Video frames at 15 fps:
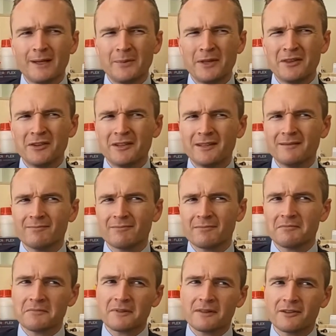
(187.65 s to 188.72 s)
maybe
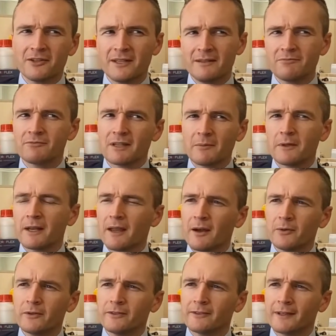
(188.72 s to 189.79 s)
30 something
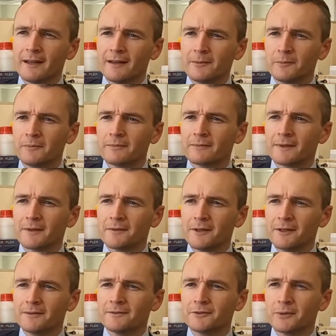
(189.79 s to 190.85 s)
hours, you
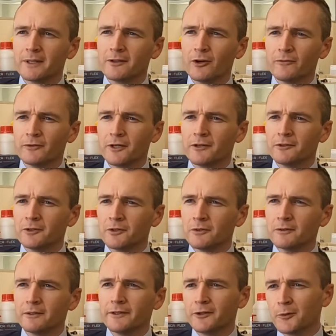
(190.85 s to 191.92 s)
know, doing an overnight on
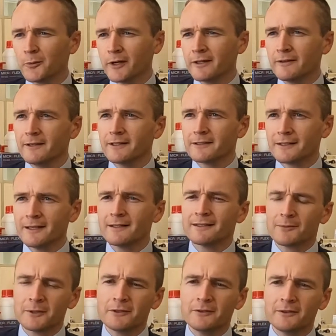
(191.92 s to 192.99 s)
call and then operating the next day,
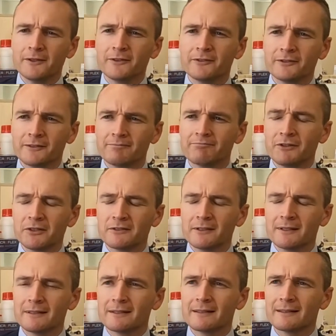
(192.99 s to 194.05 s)
something along those
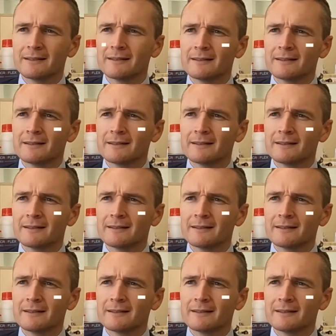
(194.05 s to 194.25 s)
lines.